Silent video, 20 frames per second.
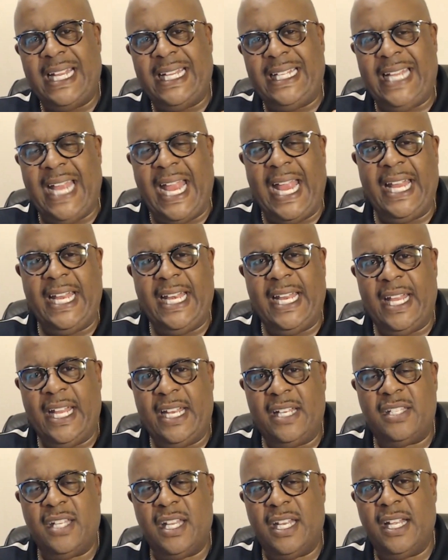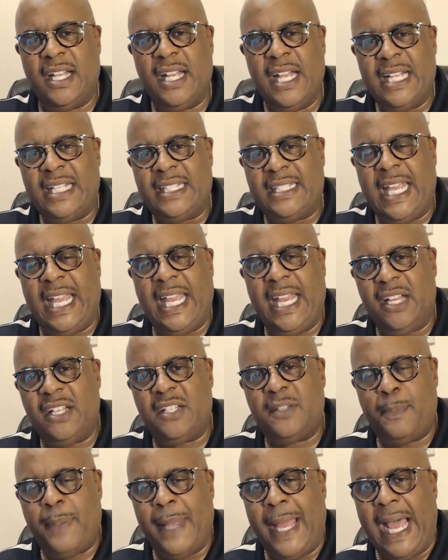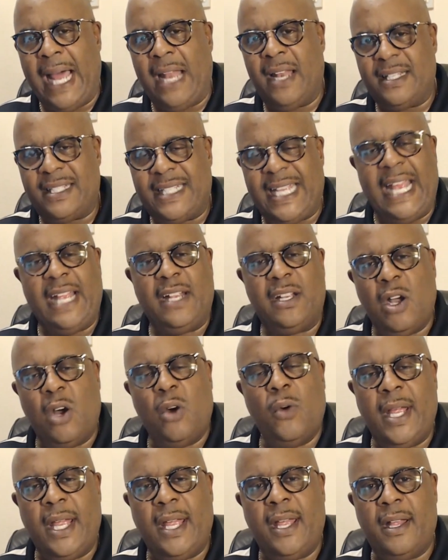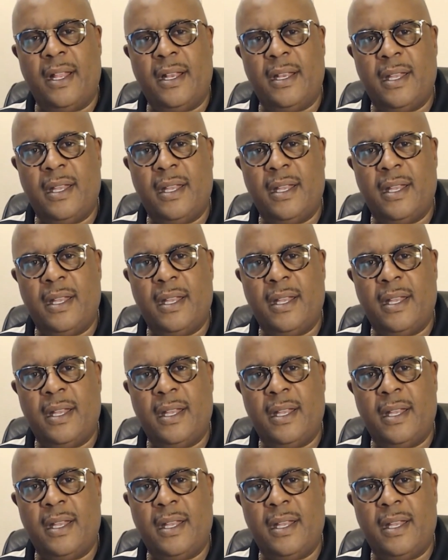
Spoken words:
gate into the king's palace, can't go in.